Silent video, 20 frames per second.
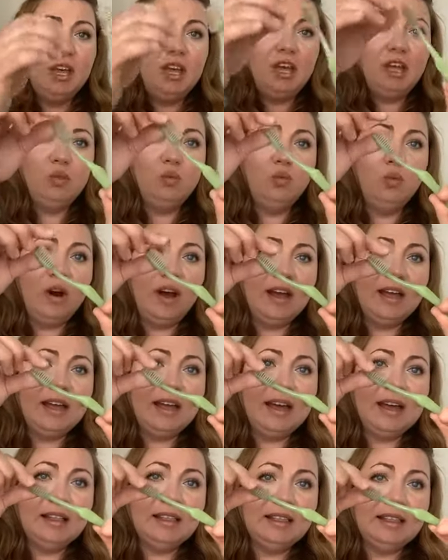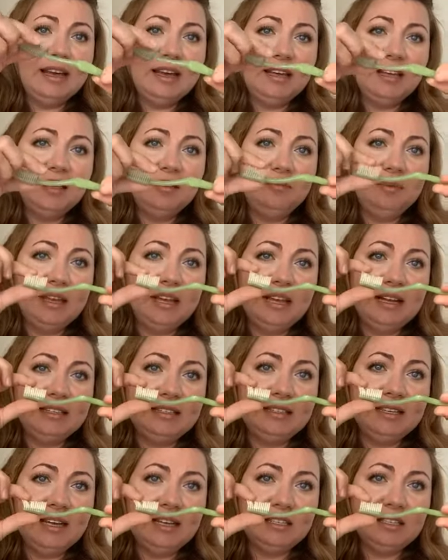And why I like it,
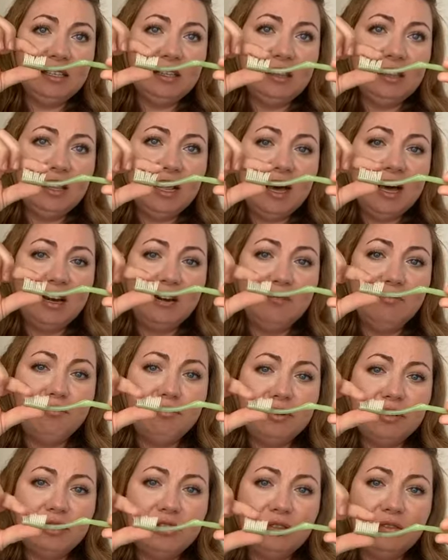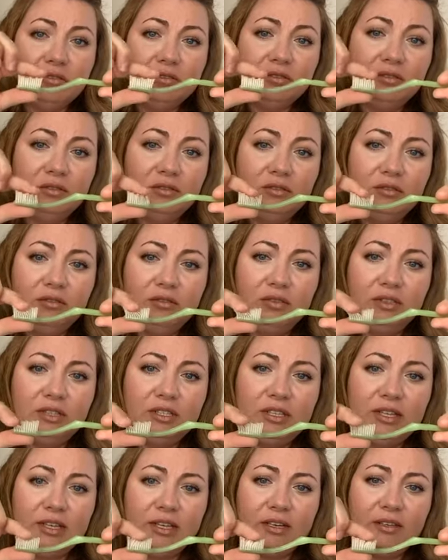because it has a lot of bristles. Do you
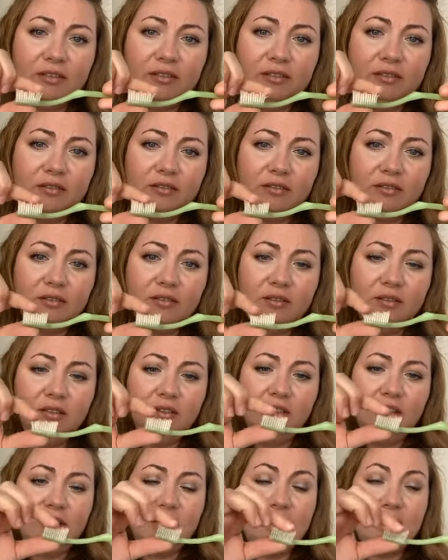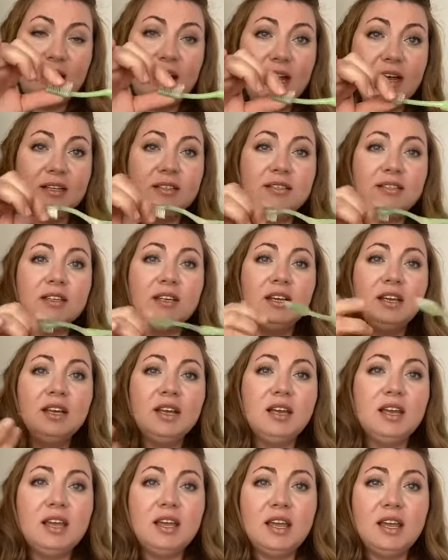see it? Like that.
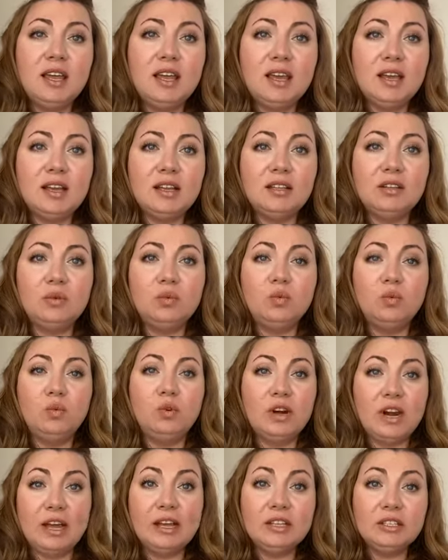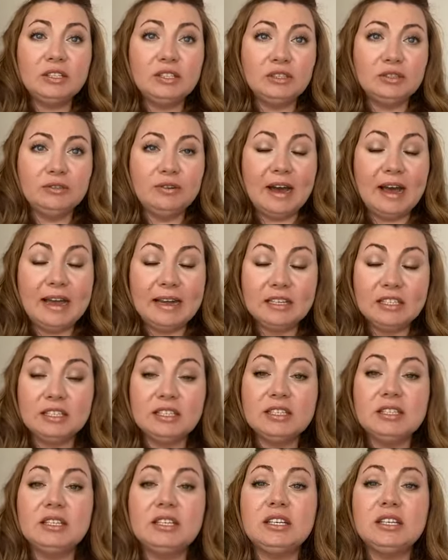And what I do, I
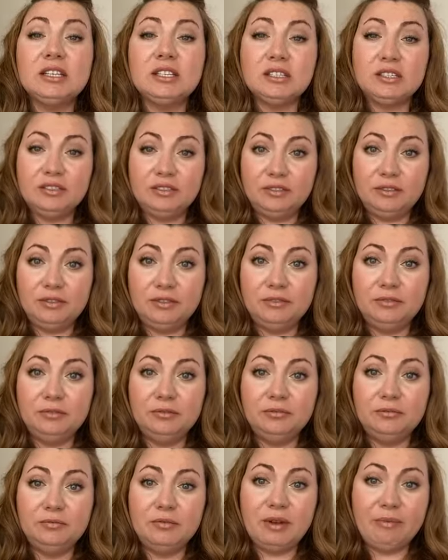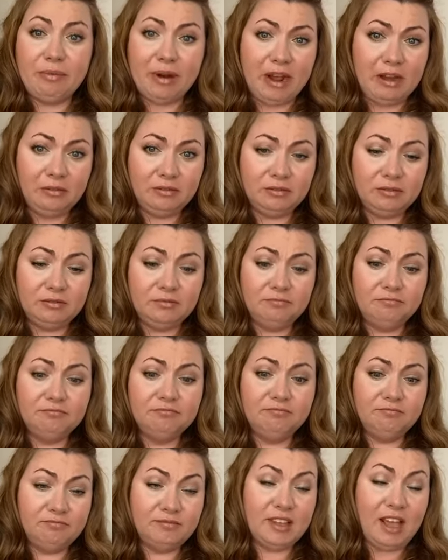actually do my brows.
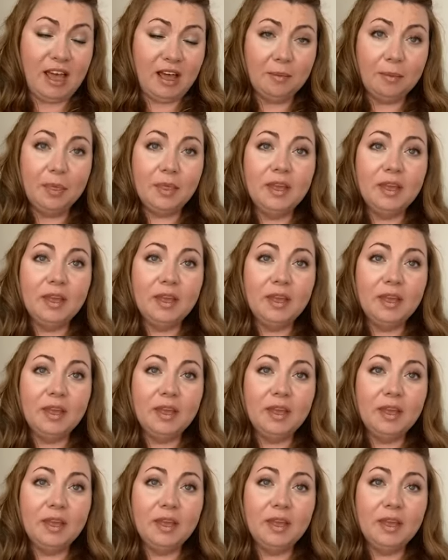Yeah.